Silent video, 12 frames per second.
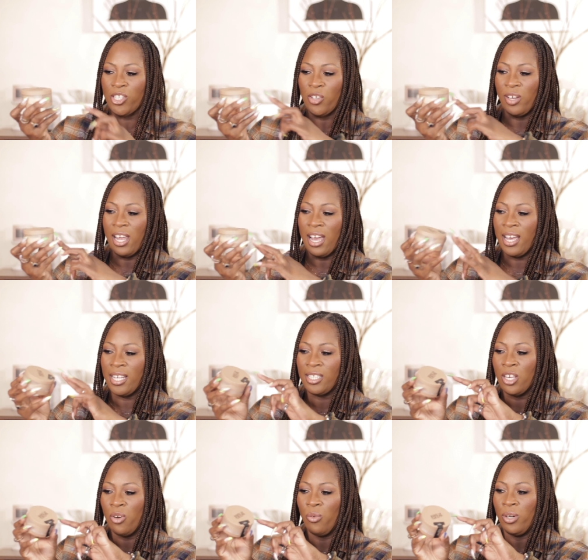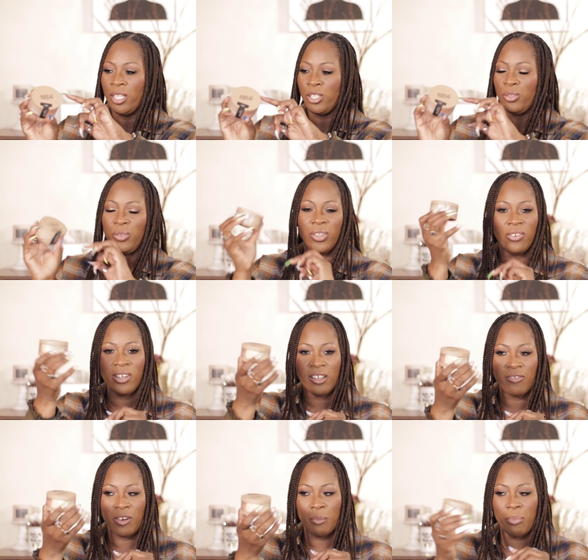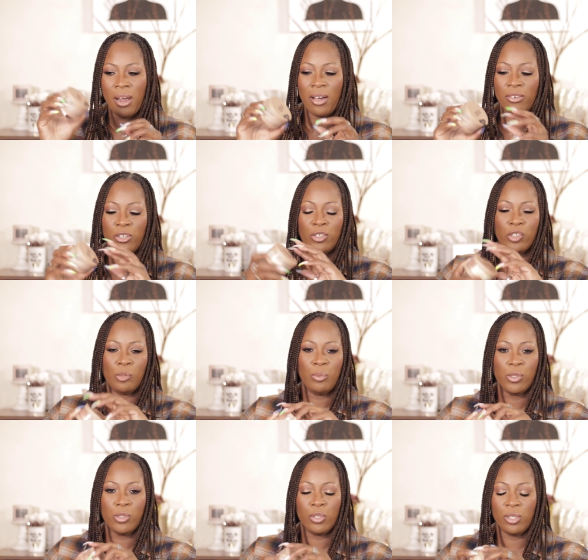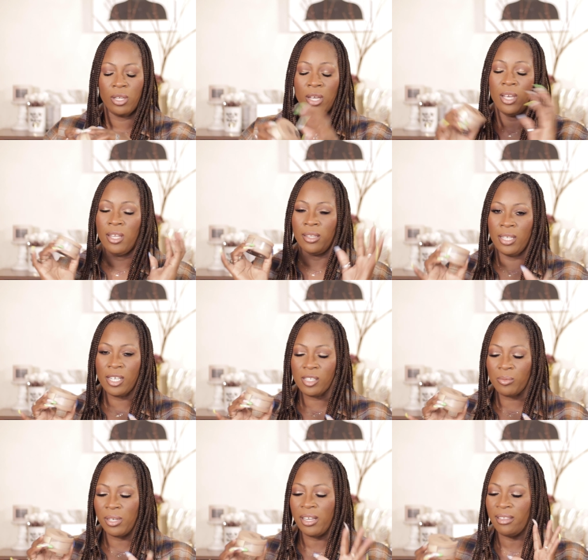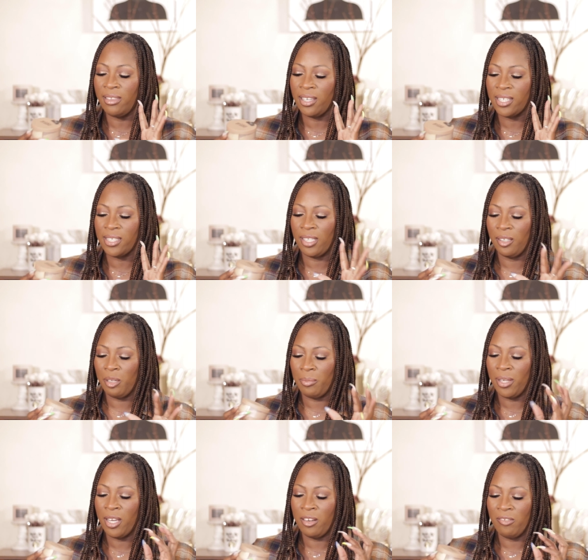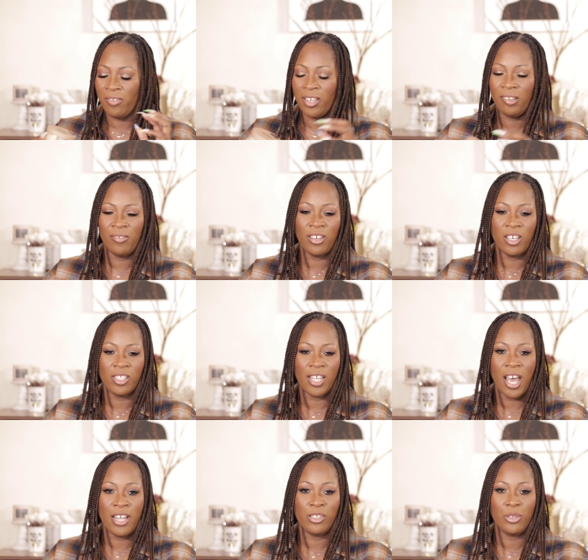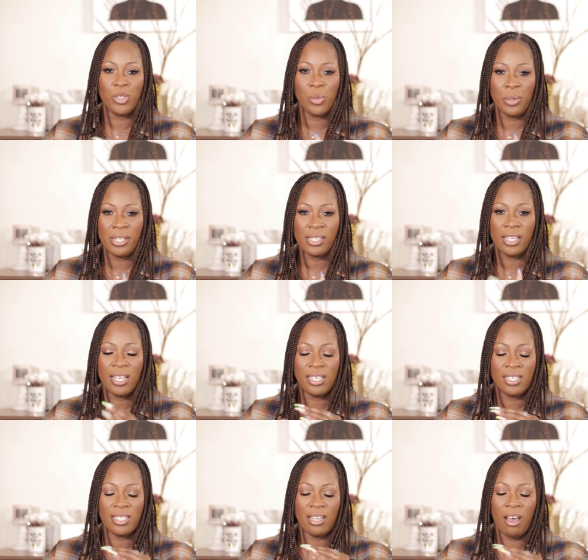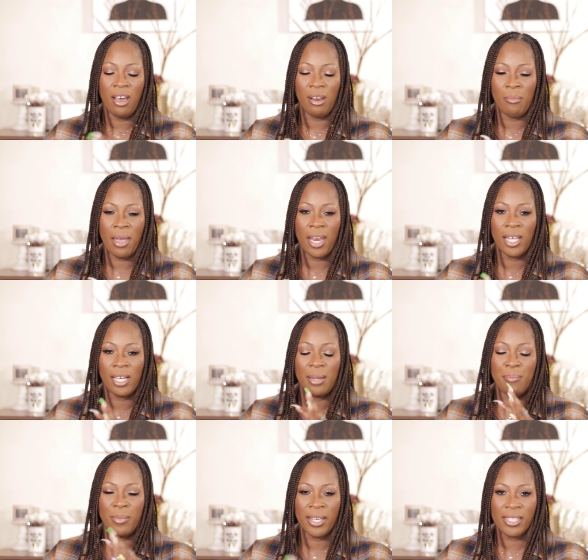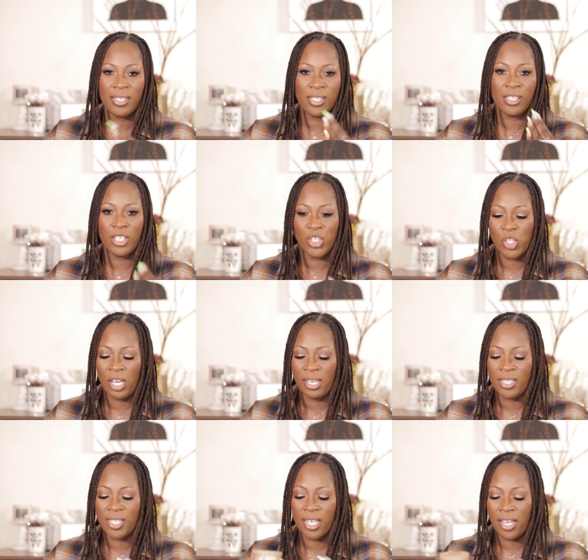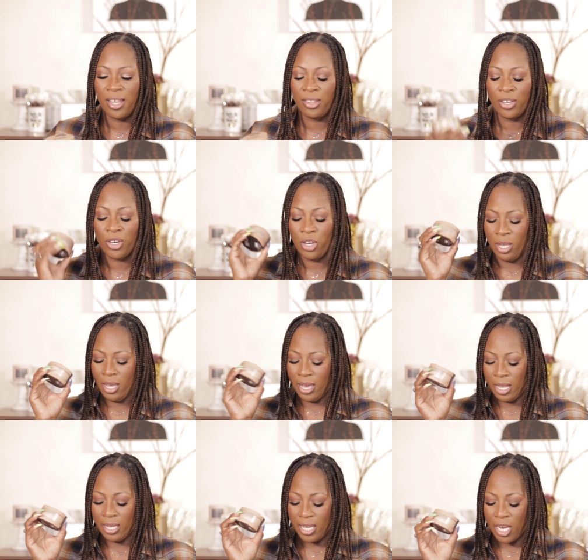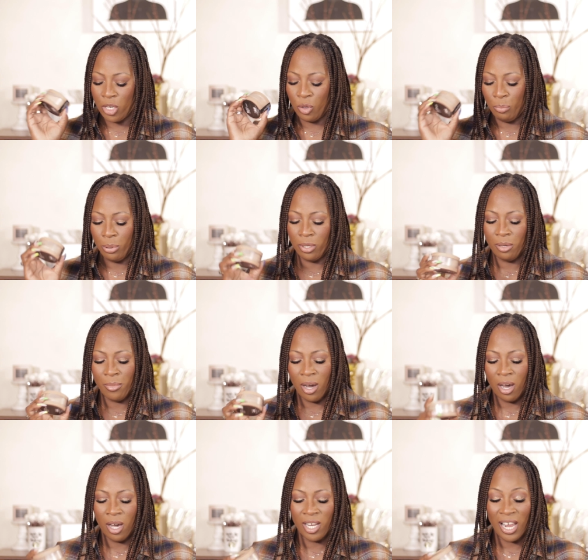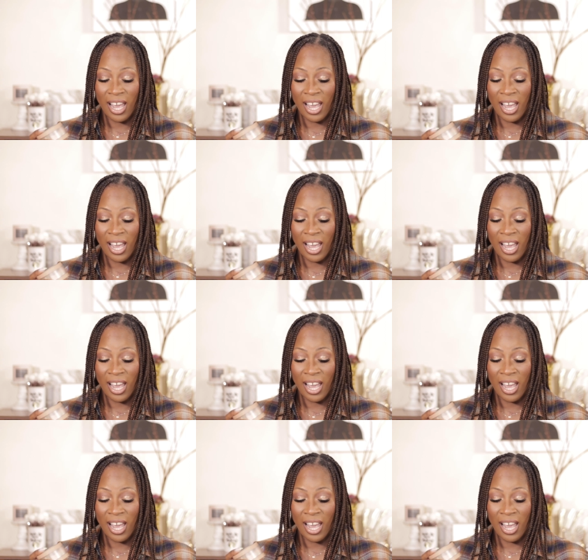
So it has one, two, three different powders you're supposed to. This one I think is a little bit innovative because as you twist, it automatically mixes the shades together and then you put them on.